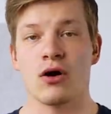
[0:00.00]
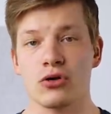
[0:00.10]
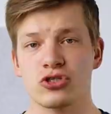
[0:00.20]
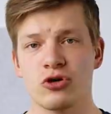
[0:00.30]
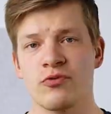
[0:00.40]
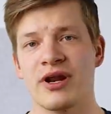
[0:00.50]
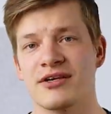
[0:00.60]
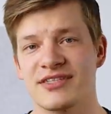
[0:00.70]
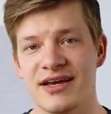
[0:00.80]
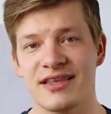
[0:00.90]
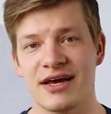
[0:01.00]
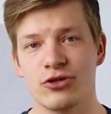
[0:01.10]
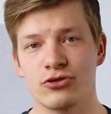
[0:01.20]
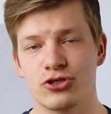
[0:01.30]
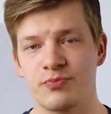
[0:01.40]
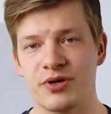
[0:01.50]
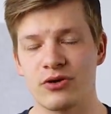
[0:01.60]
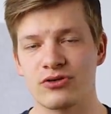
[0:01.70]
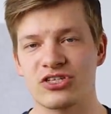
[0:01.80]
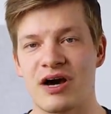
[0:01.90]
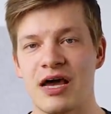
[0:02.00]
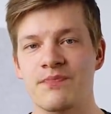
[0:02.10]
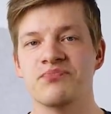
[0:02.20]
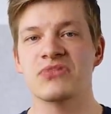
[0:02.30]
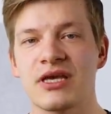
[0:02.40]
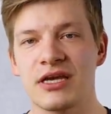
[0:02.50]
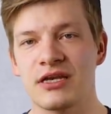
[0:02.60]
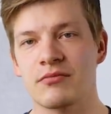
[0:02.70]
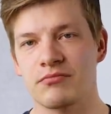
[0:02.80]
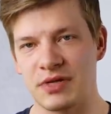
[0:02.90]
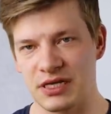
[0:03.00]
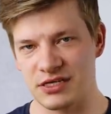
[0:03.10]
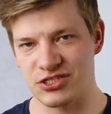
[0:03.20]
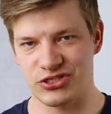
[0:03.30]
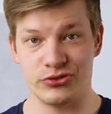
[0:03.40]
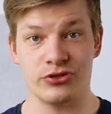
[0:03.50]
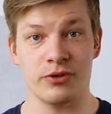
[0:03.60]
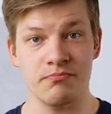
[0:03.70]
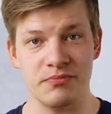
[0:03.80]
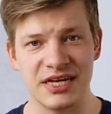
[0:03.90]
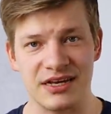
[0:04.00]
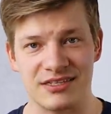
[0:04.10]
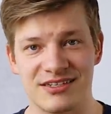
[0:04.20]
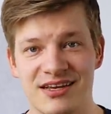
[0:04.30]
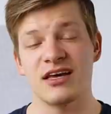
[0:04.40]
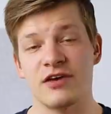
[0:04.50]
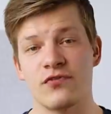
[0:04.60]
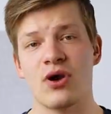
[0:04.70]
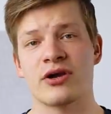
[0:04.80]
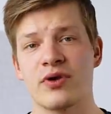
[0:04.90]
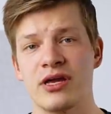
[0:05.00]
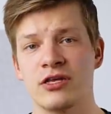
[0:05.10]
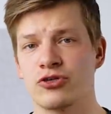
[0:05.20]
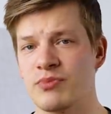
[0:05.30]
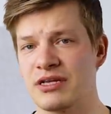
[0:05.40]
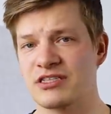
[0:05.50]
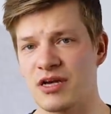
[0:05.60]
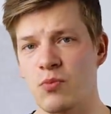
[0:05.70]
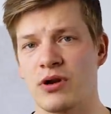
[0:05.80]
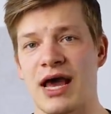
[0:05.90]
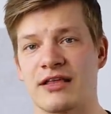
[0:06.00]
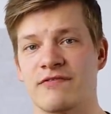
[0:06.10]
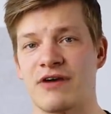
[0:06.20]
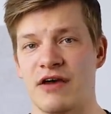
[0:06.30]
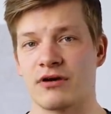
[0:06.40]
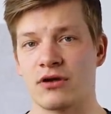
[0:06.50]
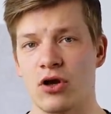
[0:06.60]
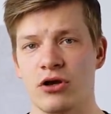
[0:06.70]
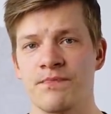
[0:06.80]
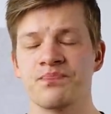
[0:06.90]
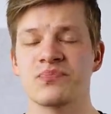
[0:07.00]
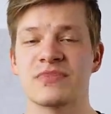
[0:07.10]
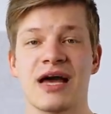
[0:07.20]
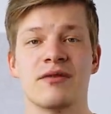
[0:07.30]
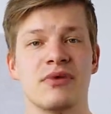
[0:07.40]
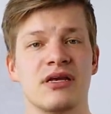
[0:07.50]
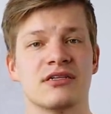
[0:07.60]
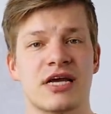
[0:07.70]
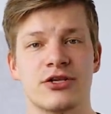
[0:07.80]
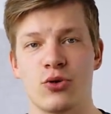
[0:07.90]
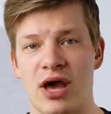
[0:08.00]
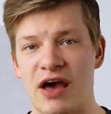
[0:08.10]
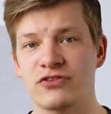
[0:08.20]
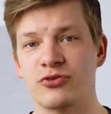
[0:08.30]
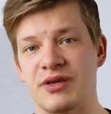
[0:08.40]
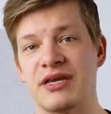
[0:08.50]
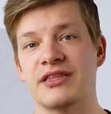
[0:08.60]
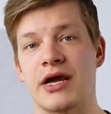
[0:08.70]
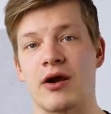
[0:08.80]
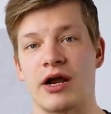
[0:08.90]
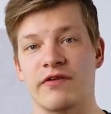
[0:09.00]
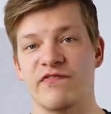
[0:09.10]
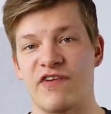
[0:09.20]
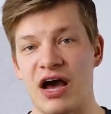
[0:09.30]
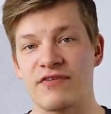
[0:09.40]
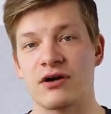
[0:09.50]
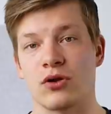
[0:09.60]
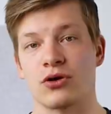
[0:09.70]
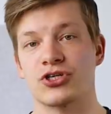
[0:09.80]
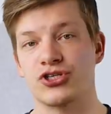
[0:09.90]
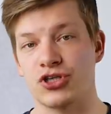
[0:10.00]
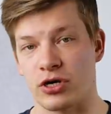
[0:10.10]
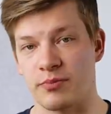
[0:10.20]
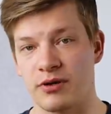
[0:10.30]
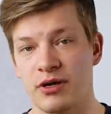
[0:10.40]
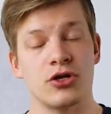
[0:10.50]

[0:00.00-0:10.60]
Also, when I say that you should be on time, it means to the minute. If you agree to meet someone at 5 o'clock, that means that you have to be there at 5 o'clock sharp.